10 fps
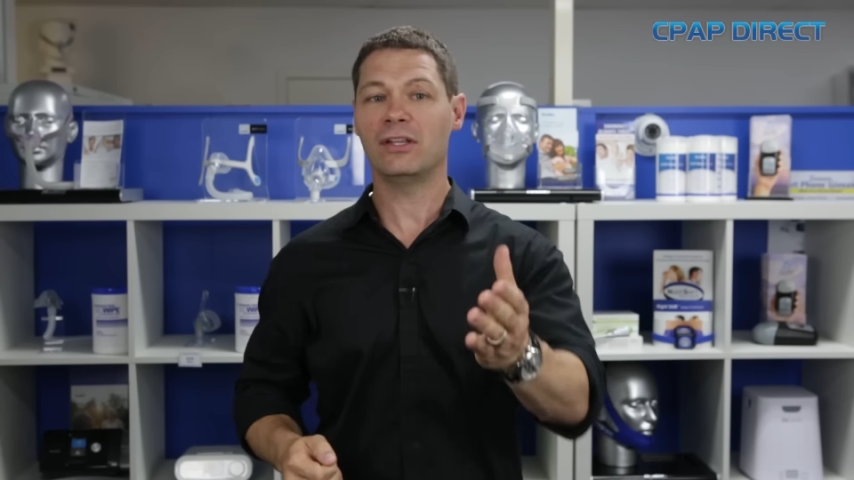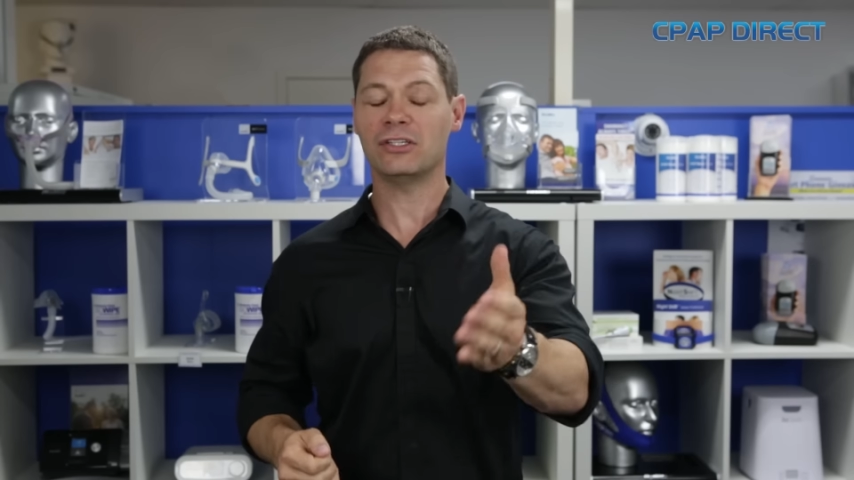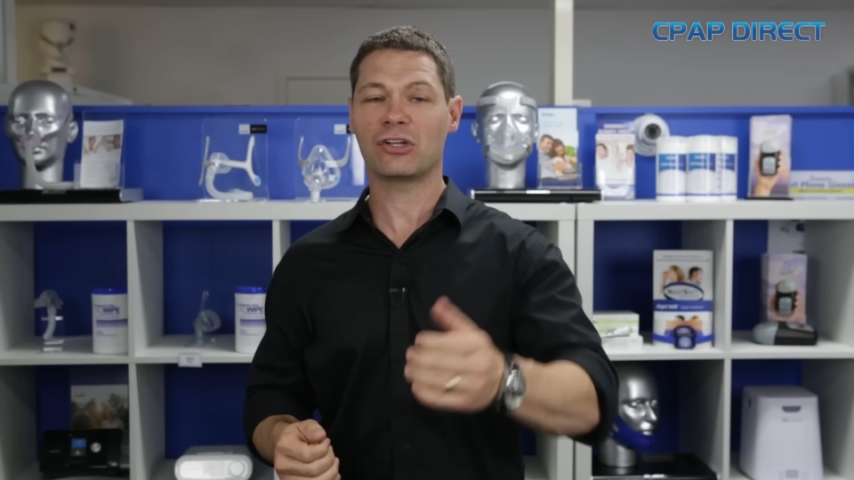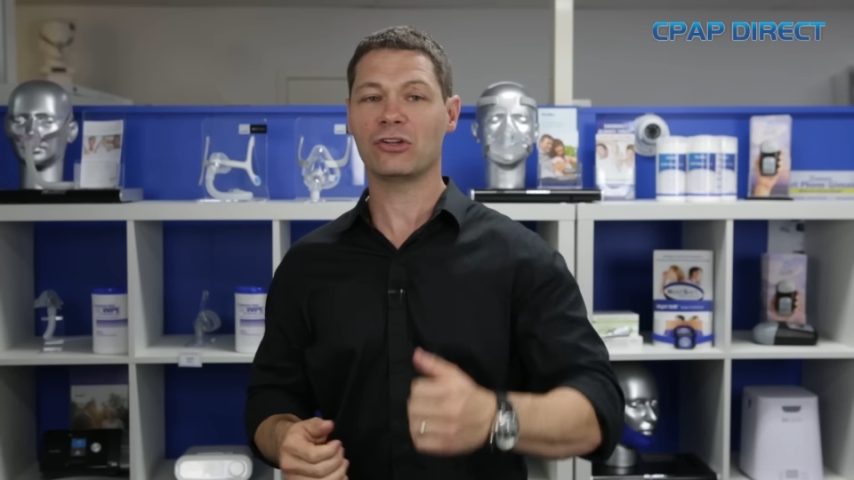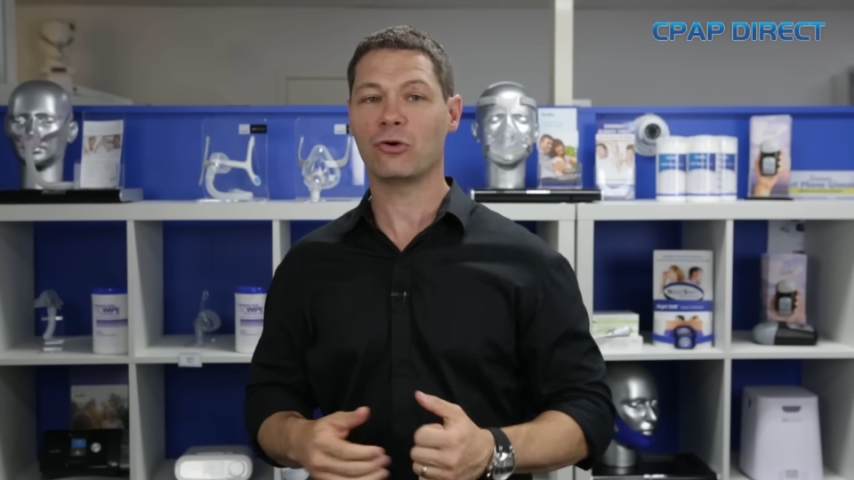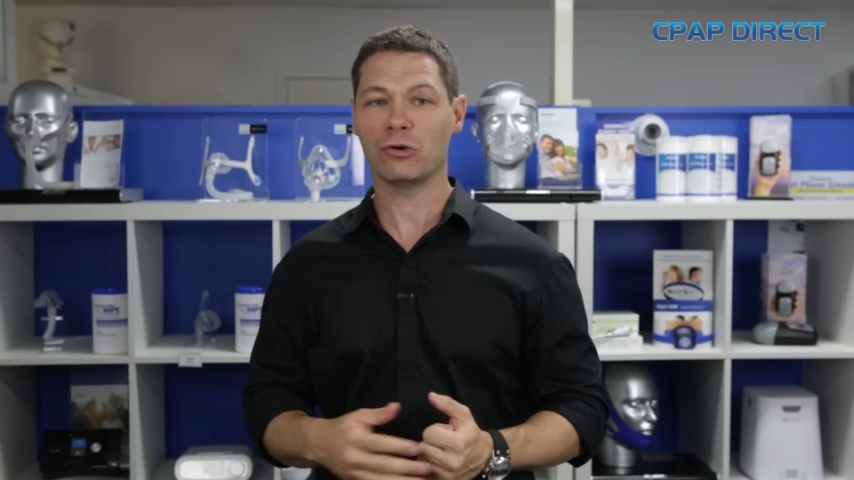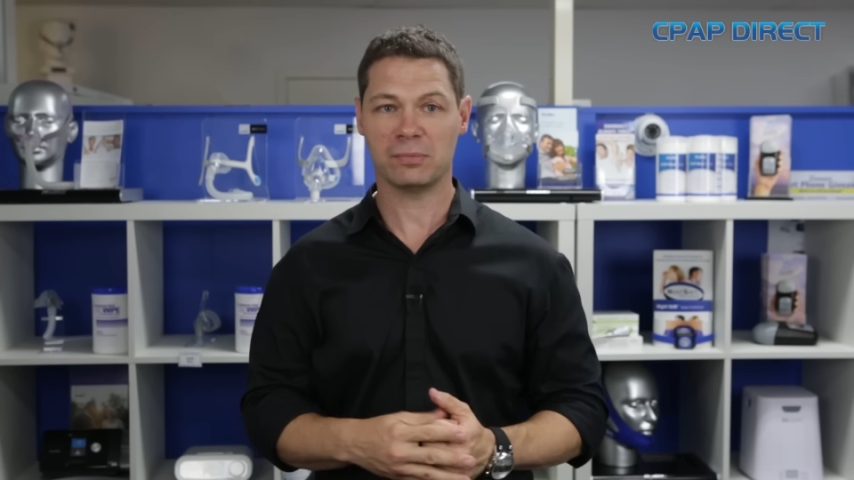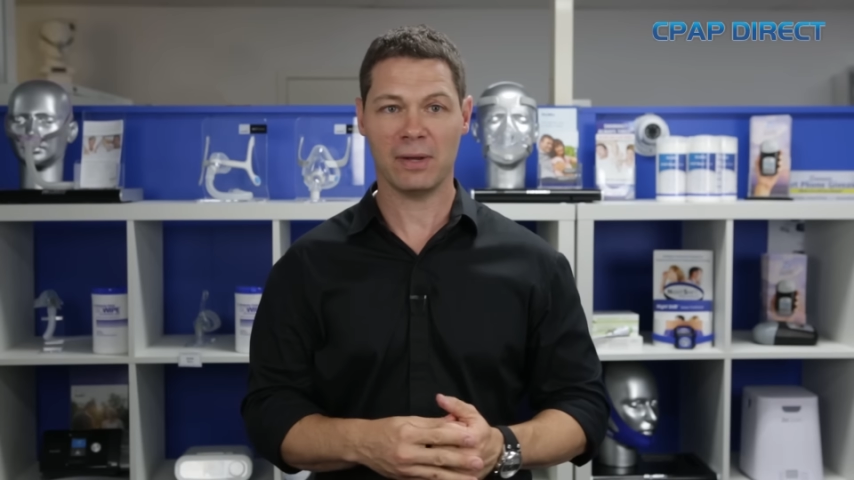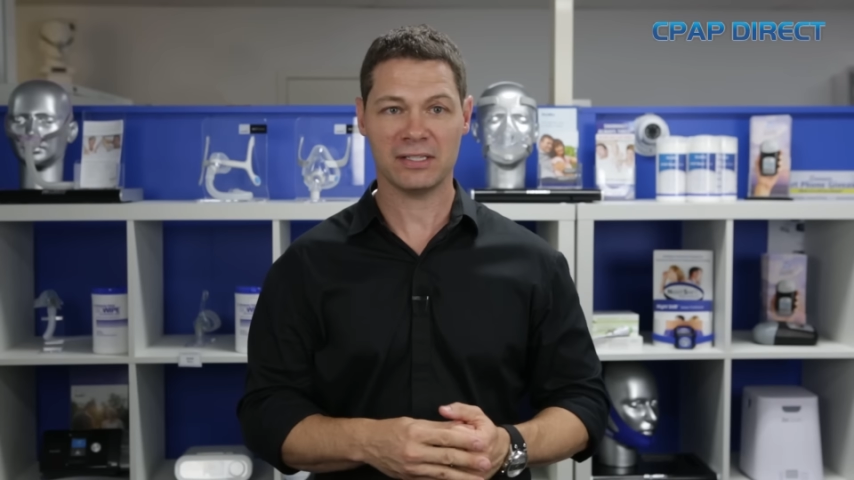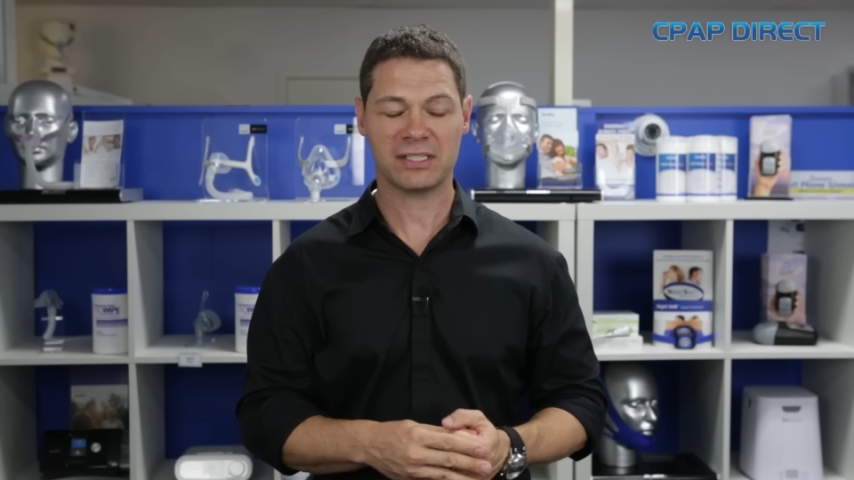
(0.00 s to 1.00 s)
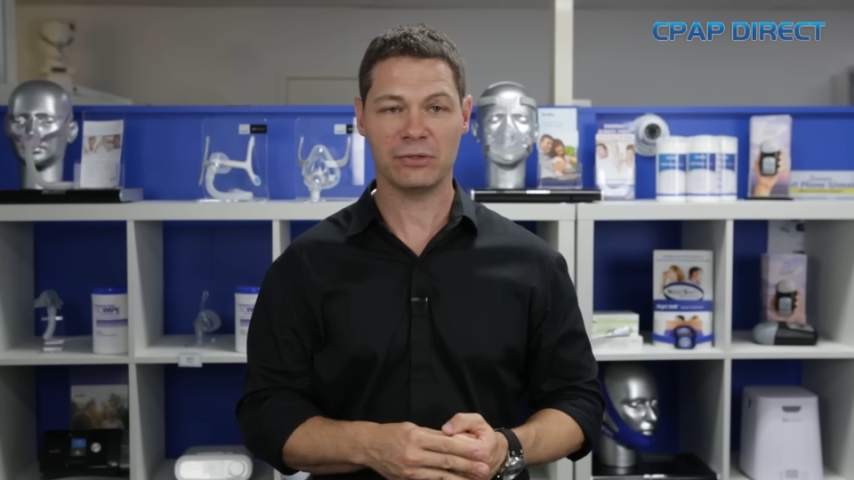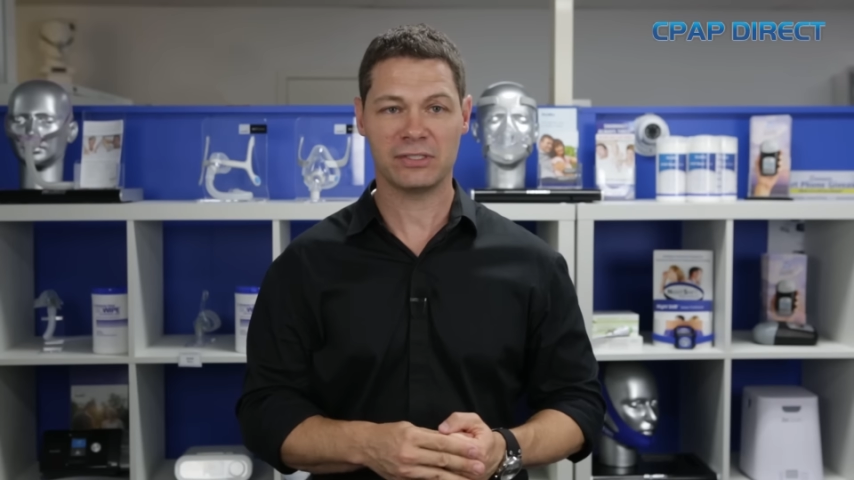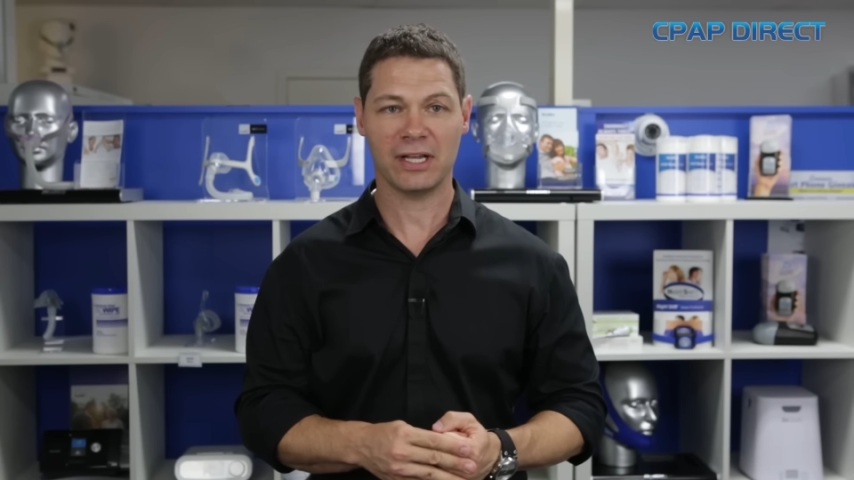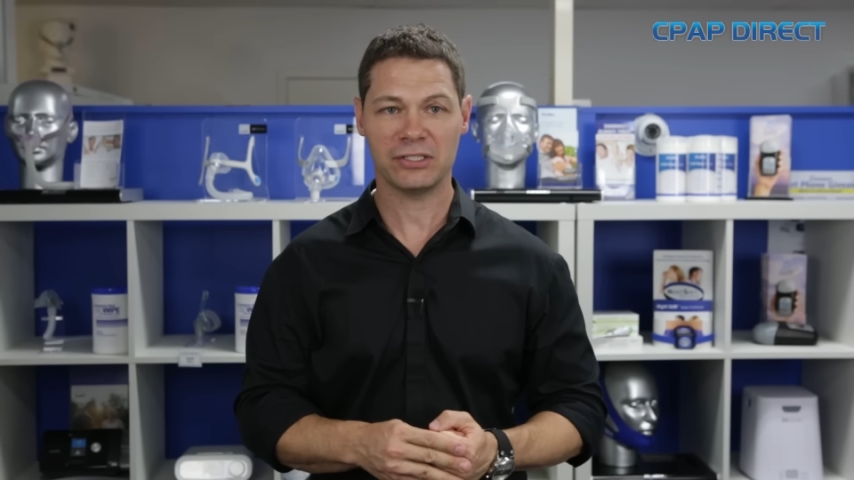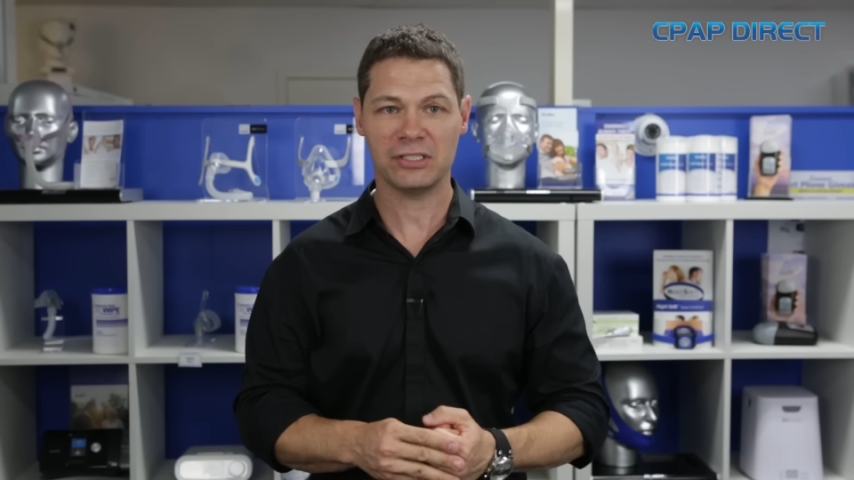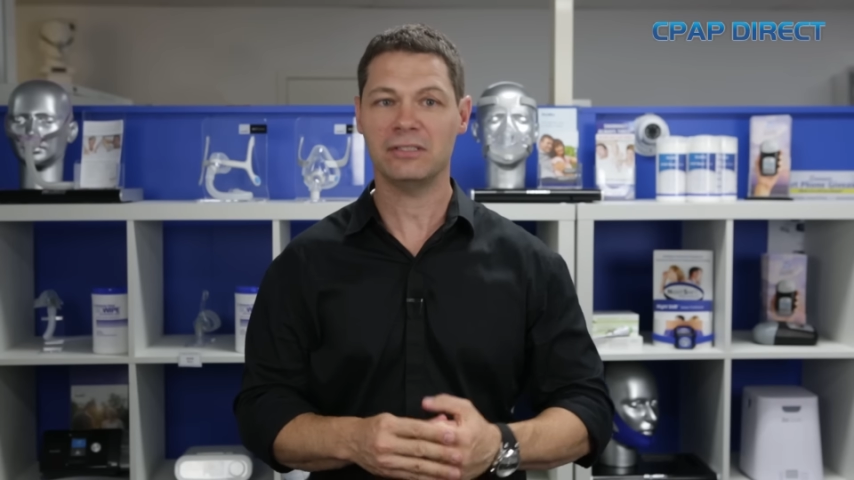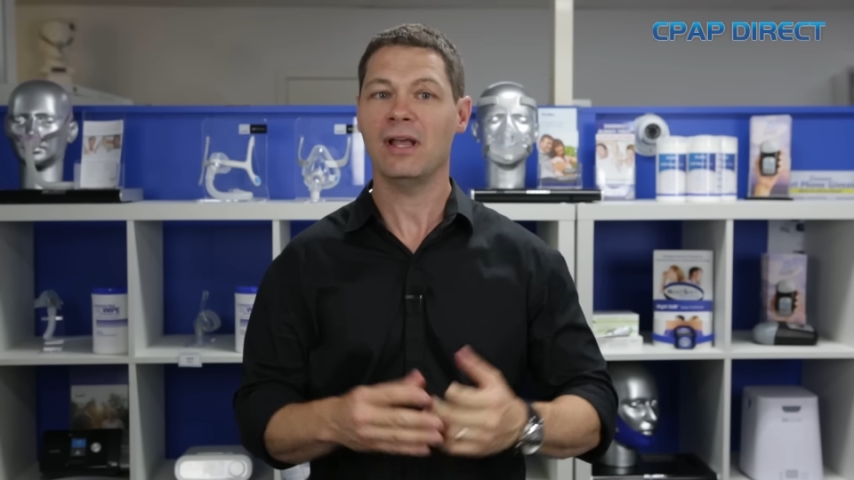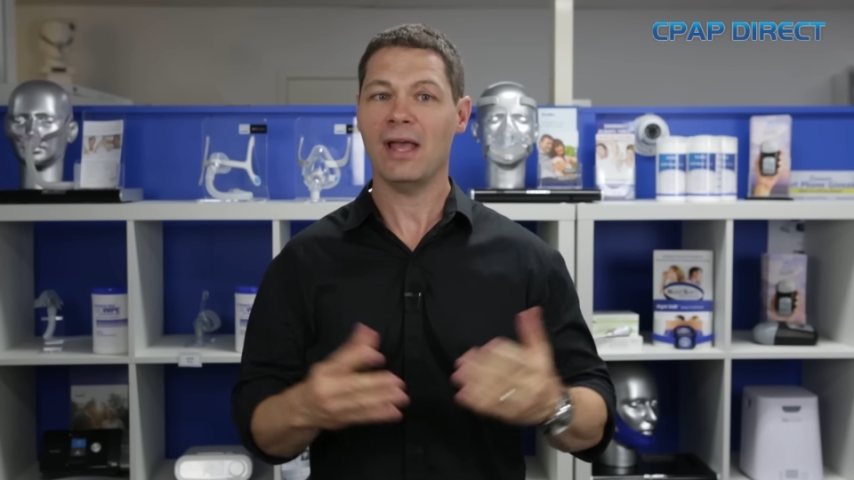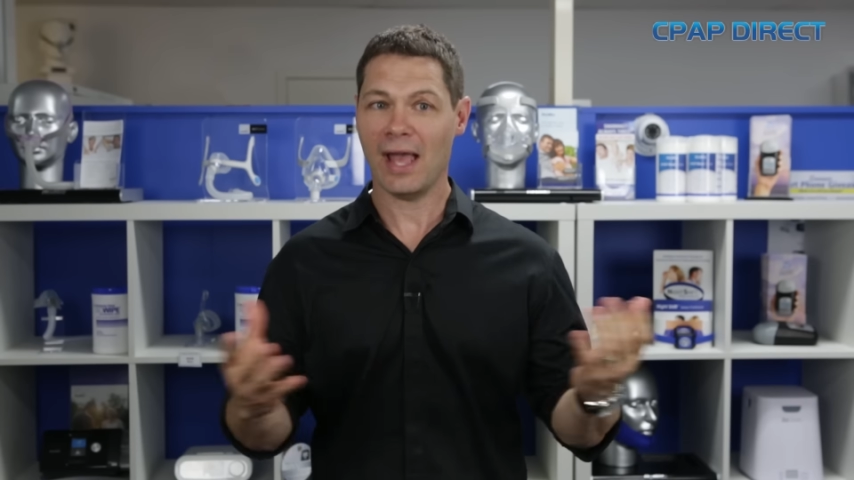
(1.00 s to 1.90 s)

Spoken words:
This can cause mask irritation